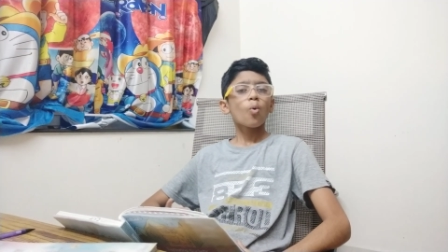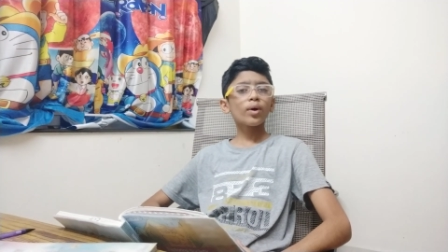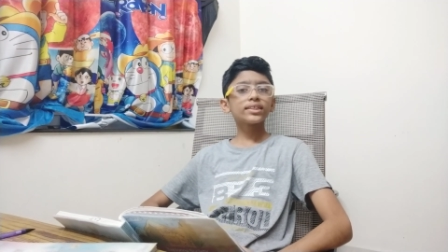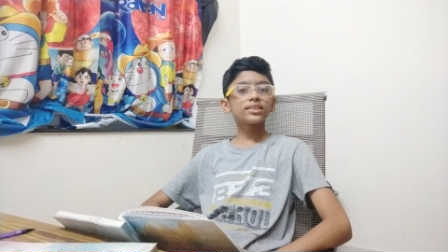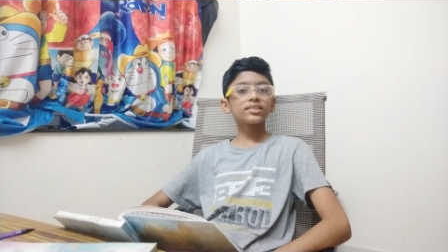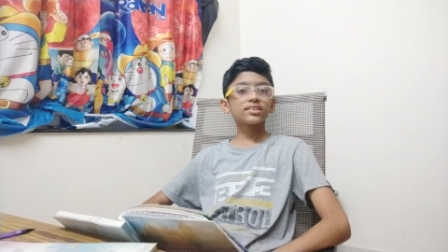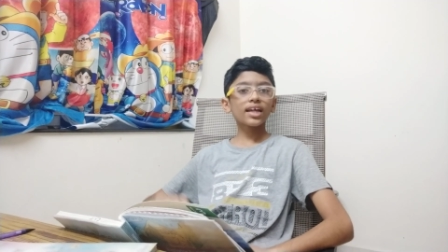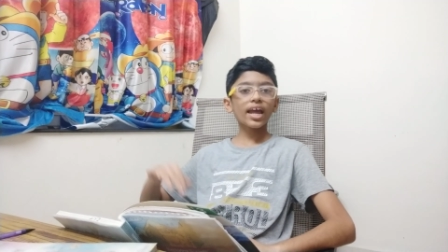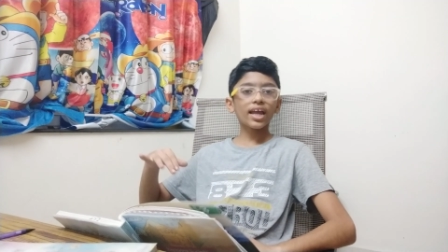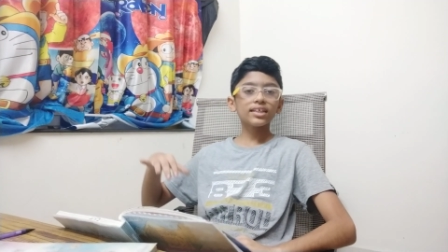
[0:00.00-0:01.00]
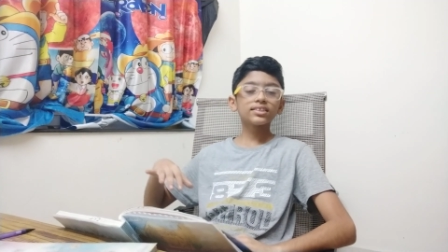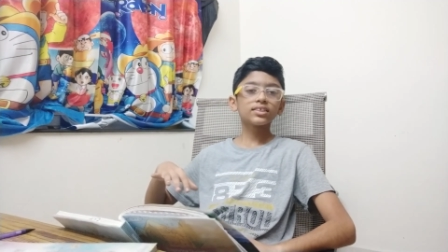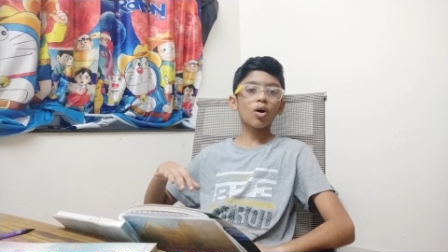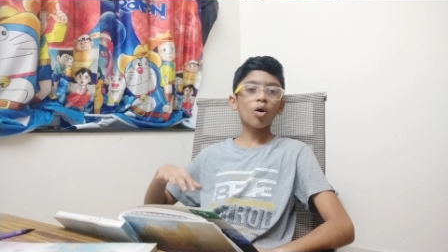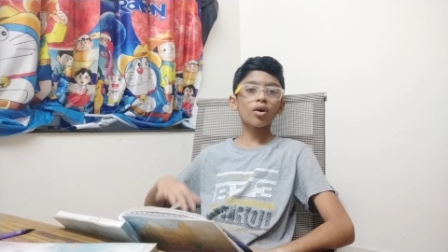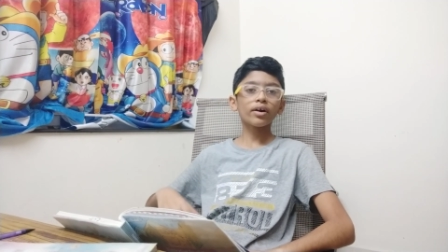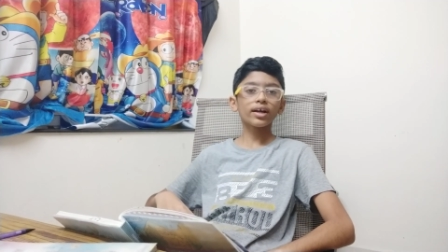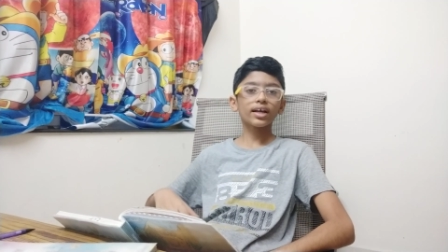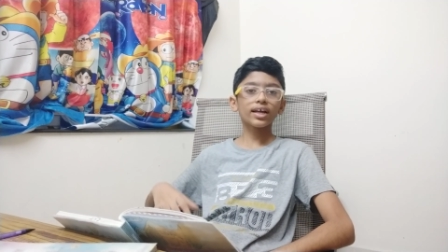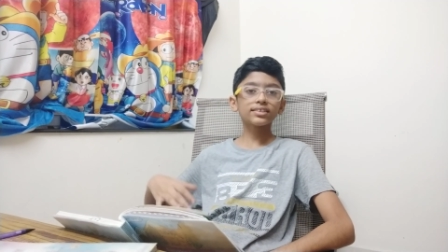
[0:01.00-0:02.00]
which stays or
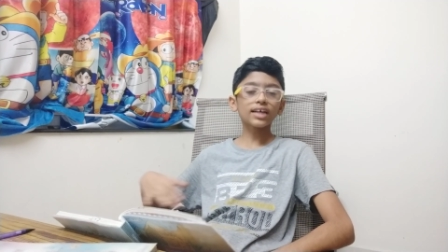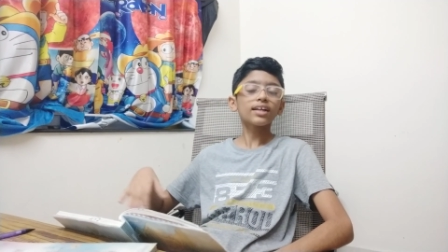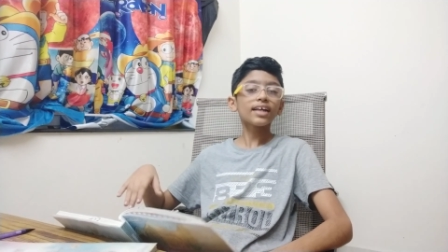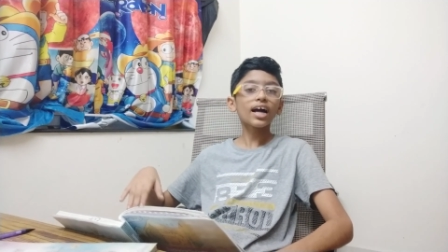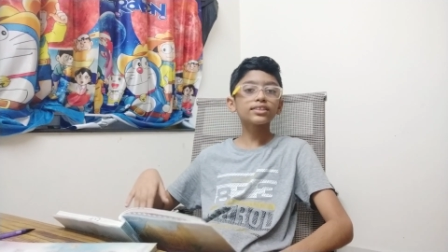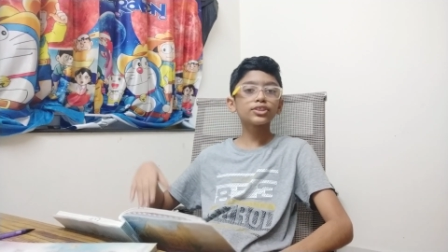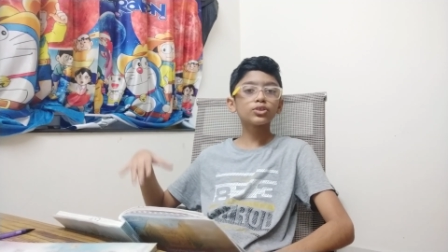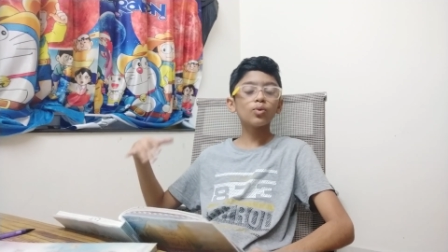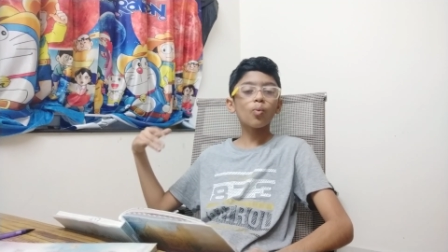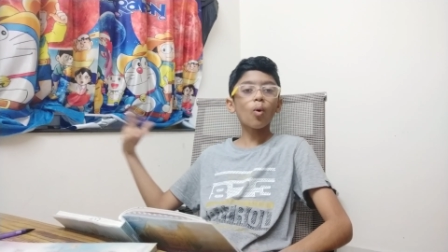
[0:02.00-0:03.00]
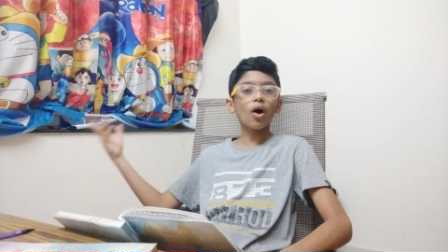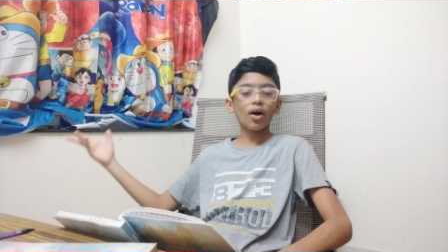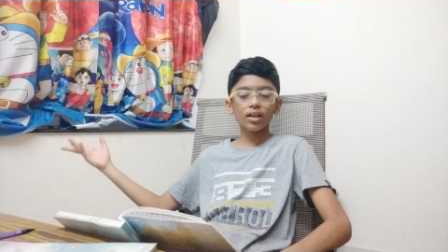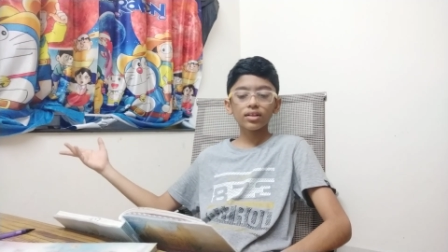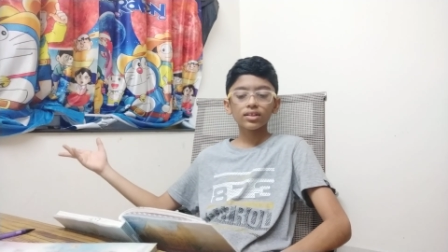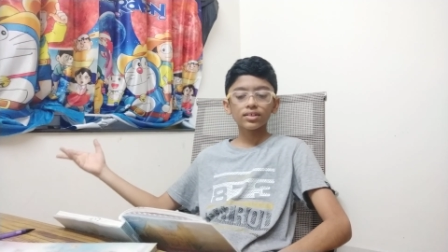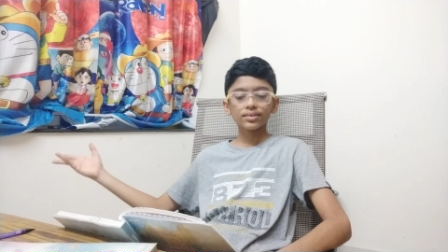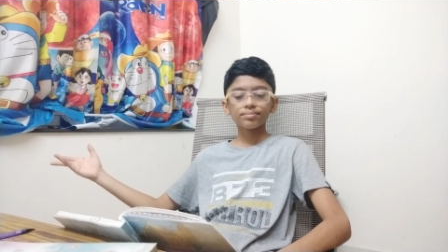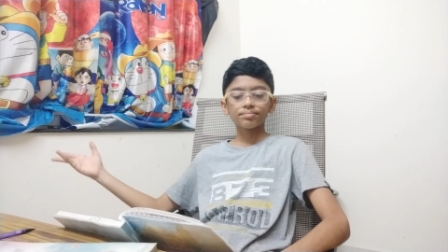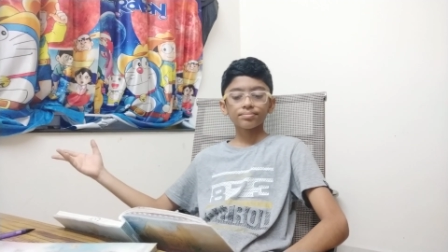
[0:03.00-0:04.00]
gets attached to wall,
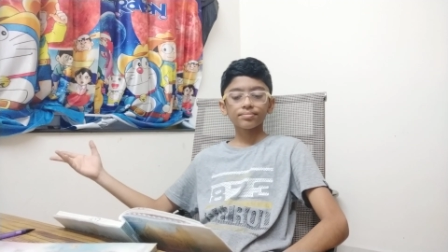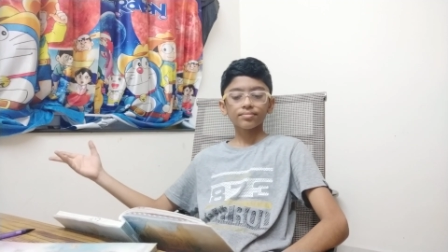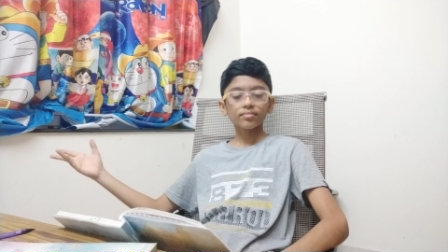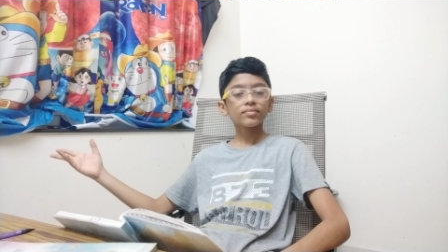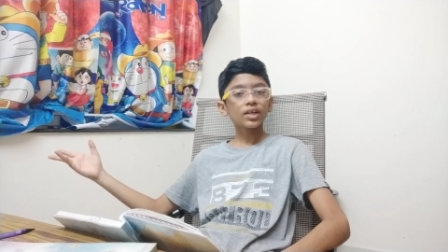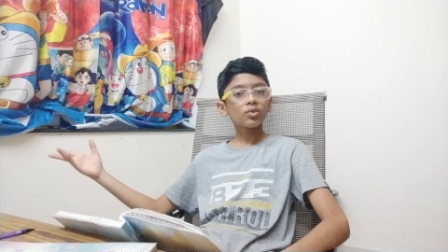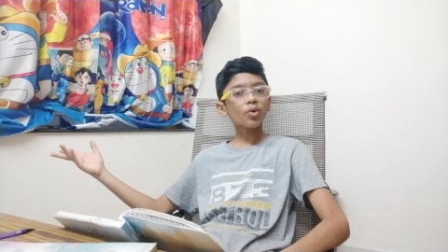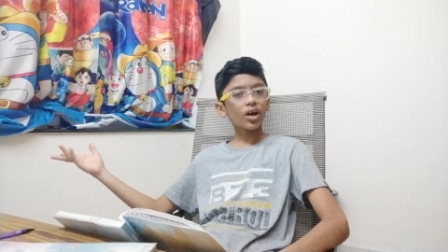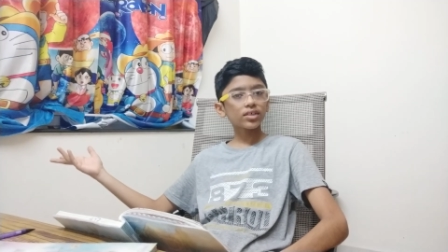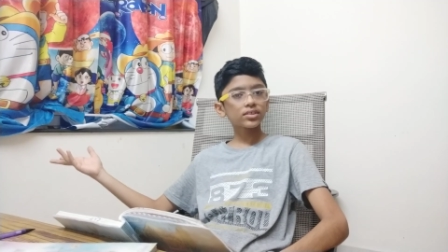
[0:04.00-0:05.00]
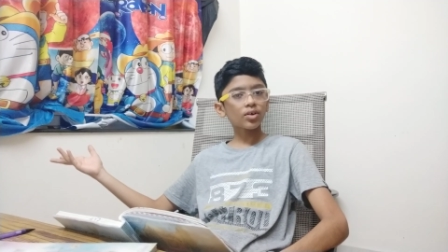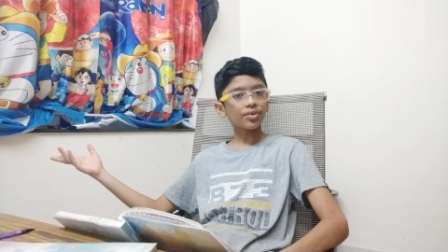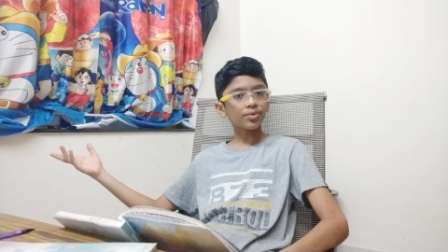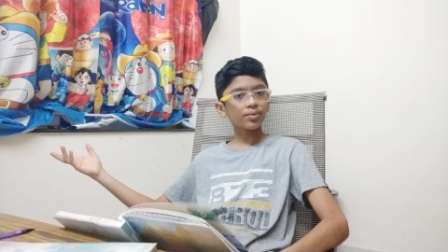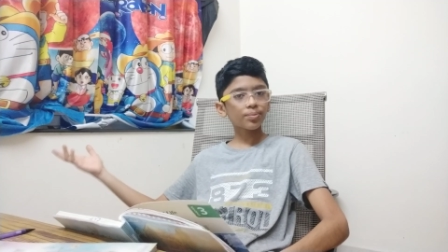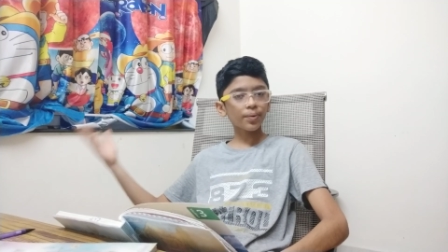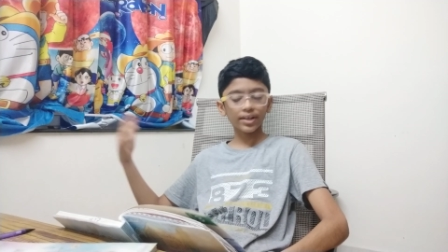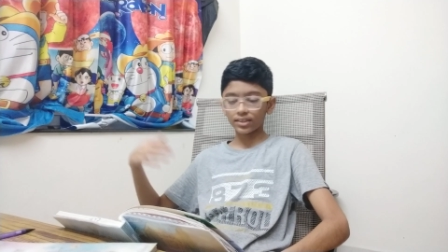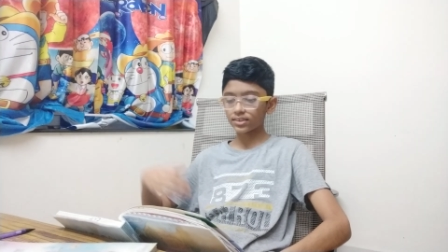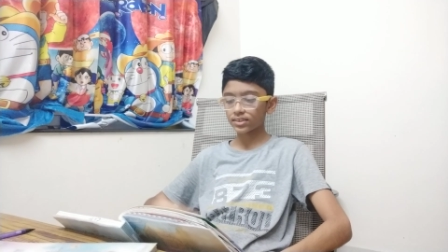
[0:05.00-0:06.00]
rocks, or
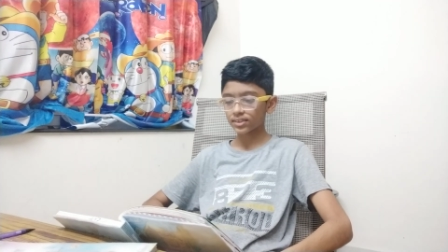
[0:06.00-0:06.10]
trees.